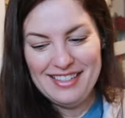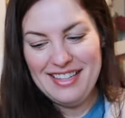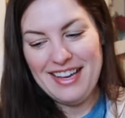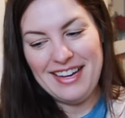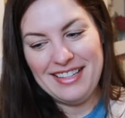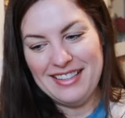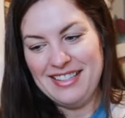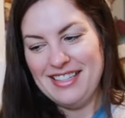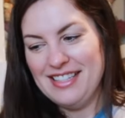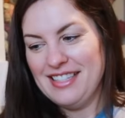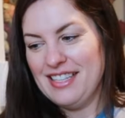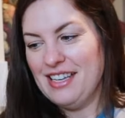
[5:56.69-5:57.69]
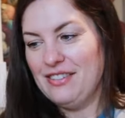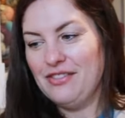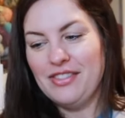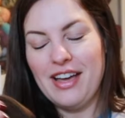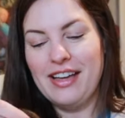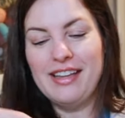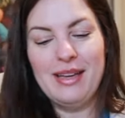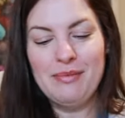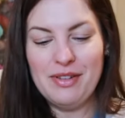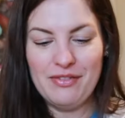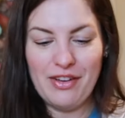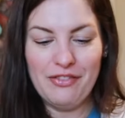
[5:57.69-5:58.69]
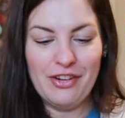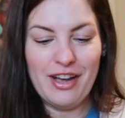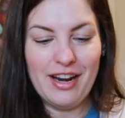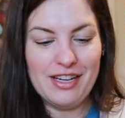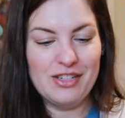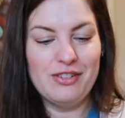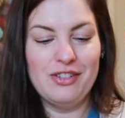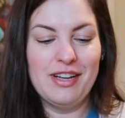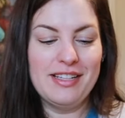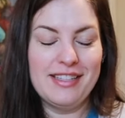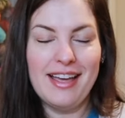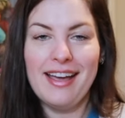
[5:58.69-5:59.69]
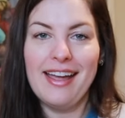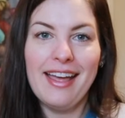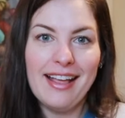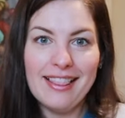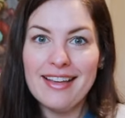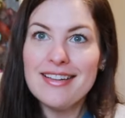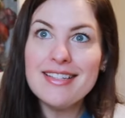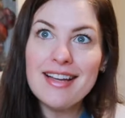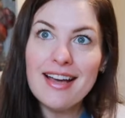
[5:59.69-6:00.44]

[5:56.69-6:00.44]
Yeah, this sleeve, I can't believe I forgot I showed you guys that. I had that